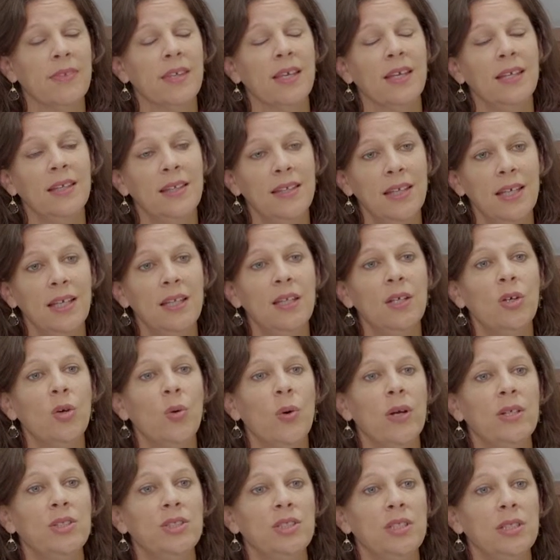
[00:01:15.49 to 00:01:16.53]
And then the
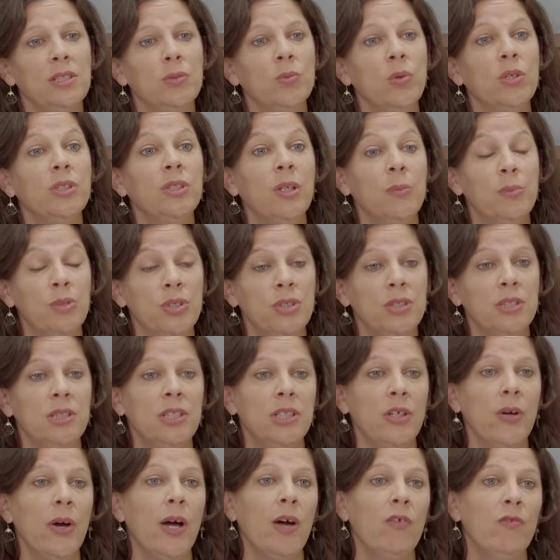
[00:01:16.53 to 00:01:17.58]
question is, what options do
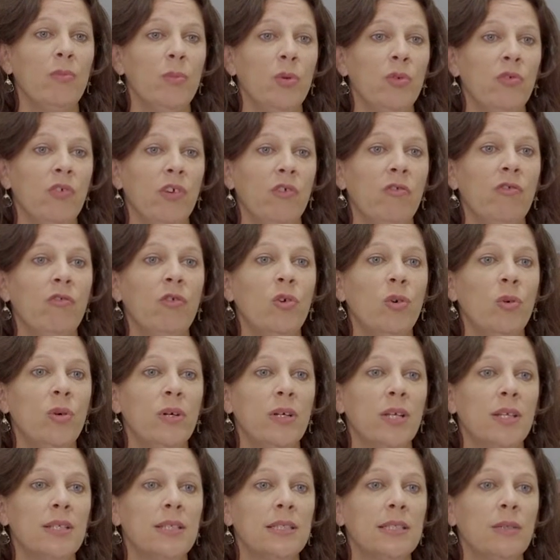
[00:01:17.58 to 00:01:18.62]
you have moving
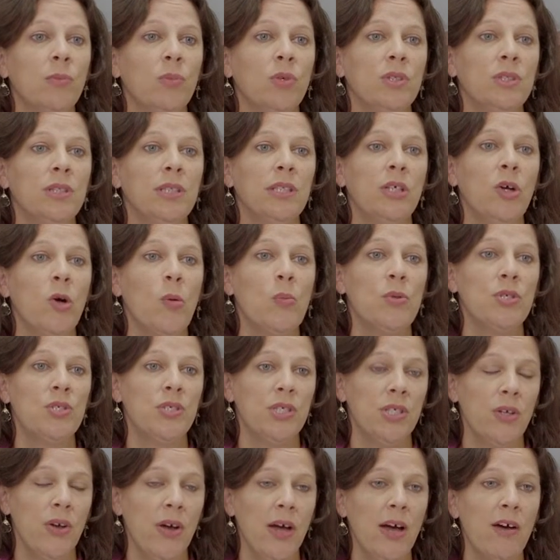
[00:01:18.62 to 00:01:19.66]
forwards? What are the options
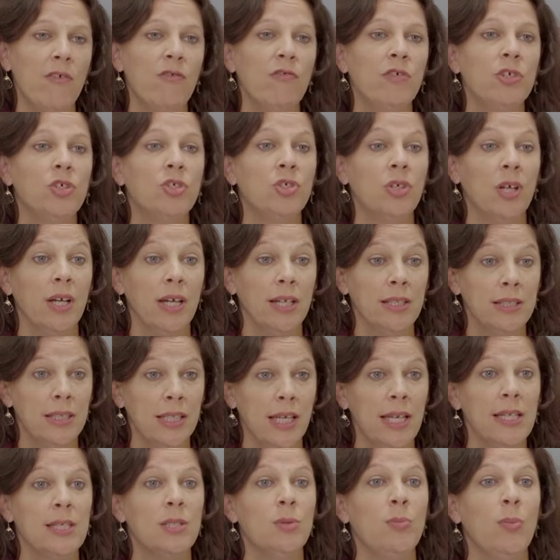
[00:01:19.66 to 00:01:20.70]
you have for trying to
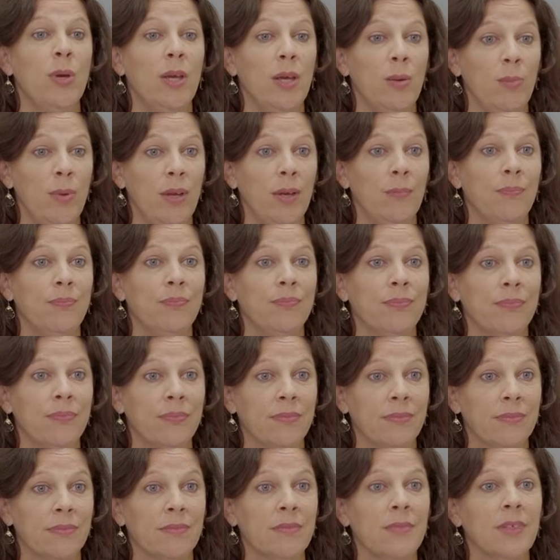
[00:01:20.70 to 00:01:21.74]
get a baby?
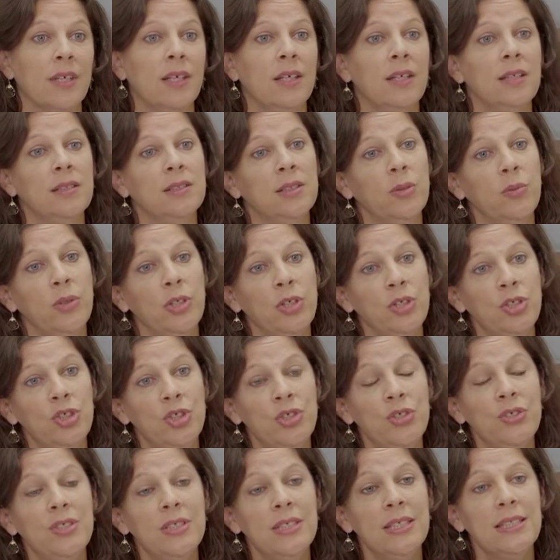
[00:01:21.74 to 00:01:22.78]
So when you're
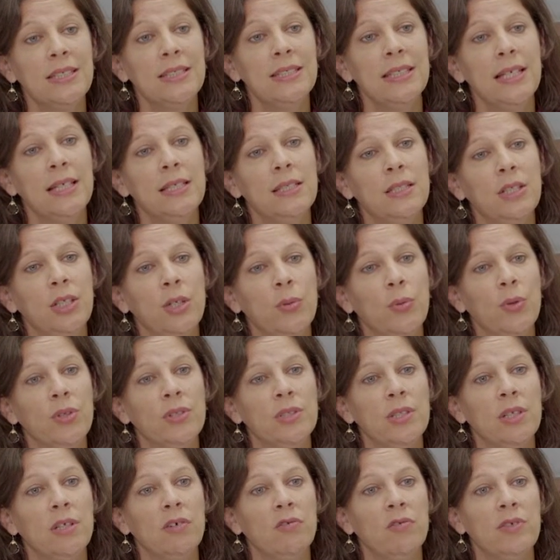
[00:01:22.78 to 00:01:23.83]
choosing a centre, you want
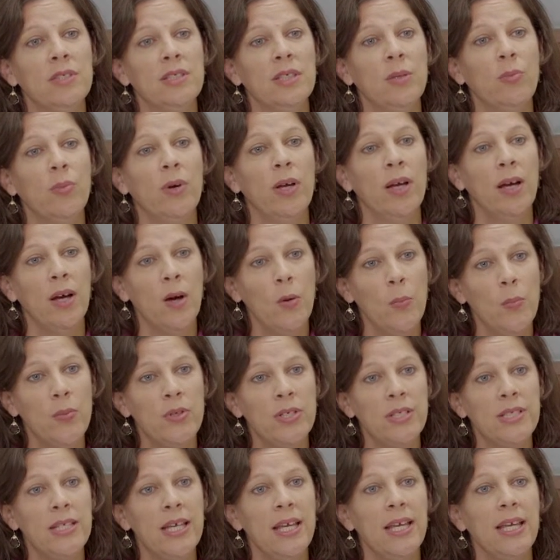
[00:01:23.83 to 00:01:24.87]
to look for somewhere
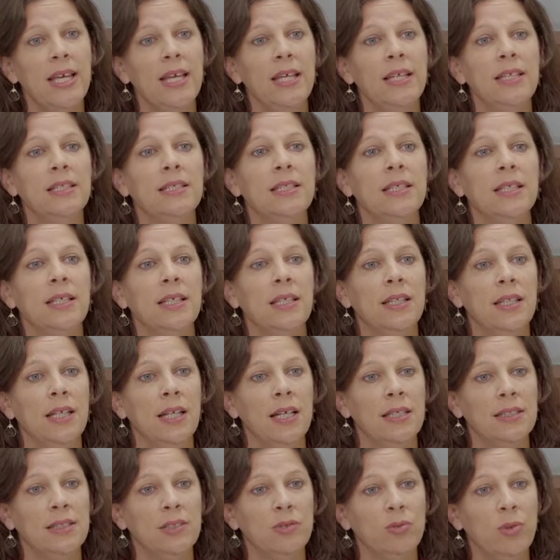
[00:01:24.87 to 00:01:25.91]
up-to-date, that
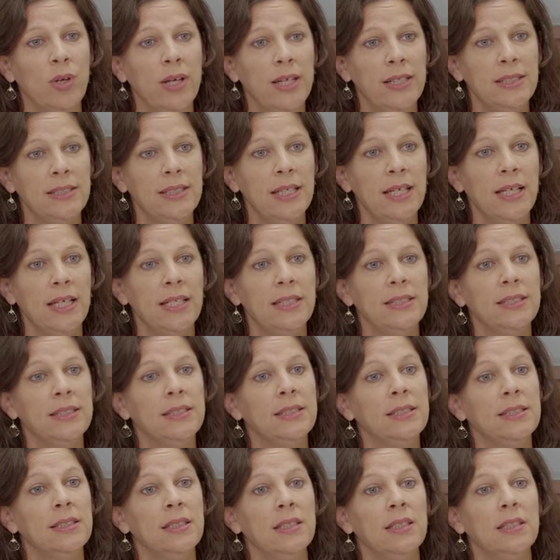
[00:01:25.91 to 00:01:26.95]
has the right
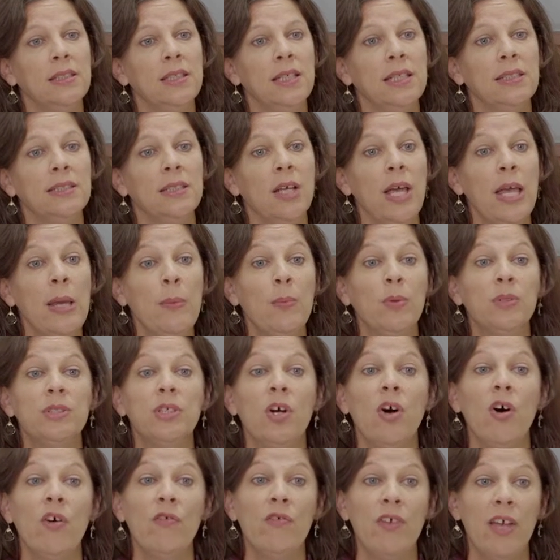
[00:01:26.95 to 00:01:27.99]
tests, that is able to
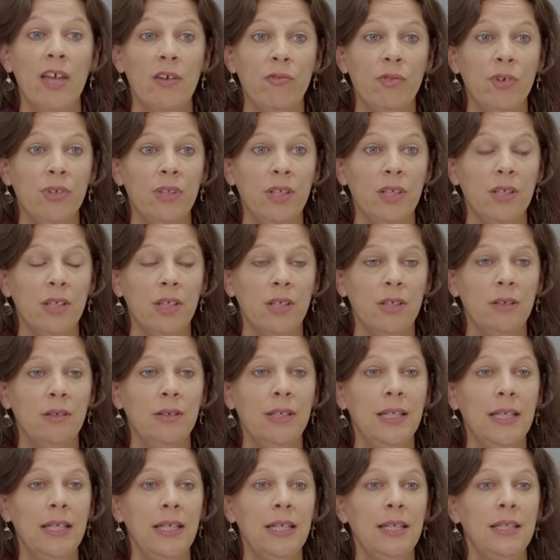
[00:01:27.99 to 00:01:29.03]
offer everything that you
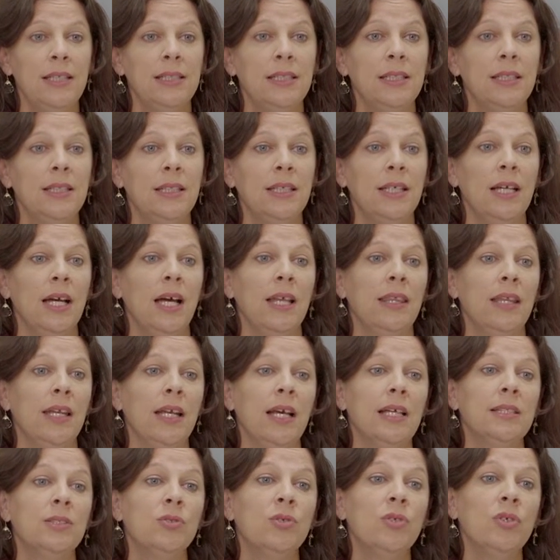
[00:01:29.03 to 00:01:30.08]
need, and that
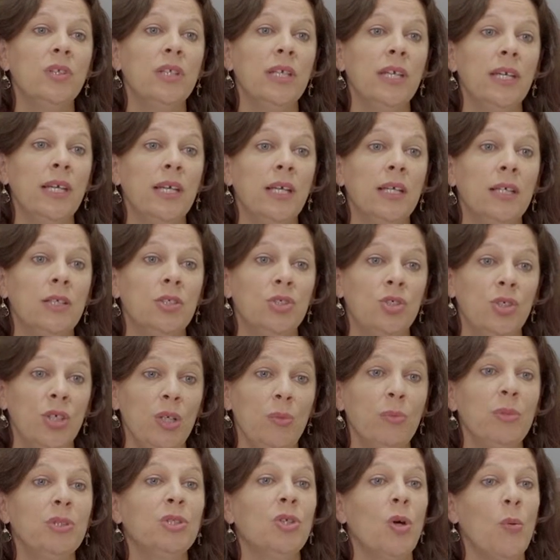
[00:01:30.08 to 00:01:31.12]
has all the
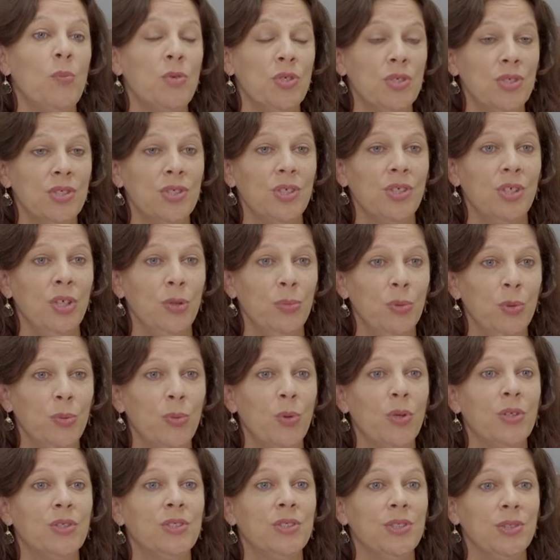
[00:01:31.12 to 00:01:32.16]
treatment options that you would
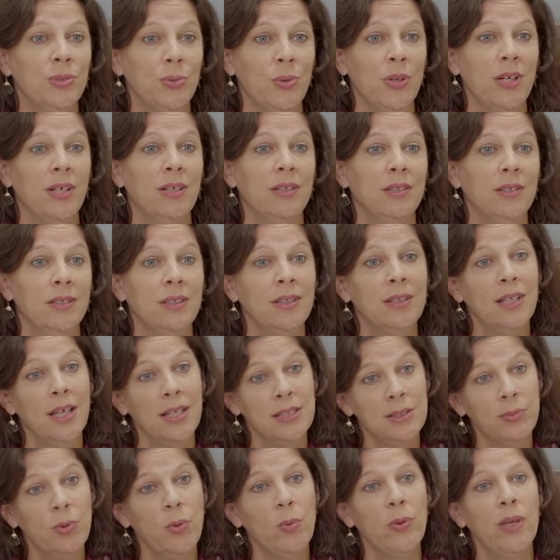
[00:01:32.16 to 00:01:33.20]
want as well. And
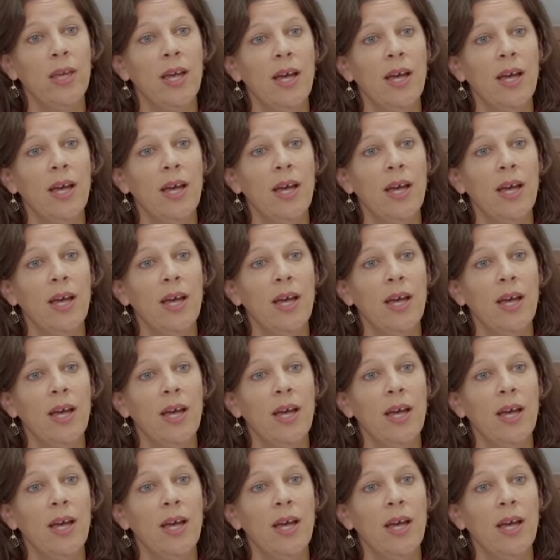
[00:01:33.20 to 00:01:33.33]
that's what we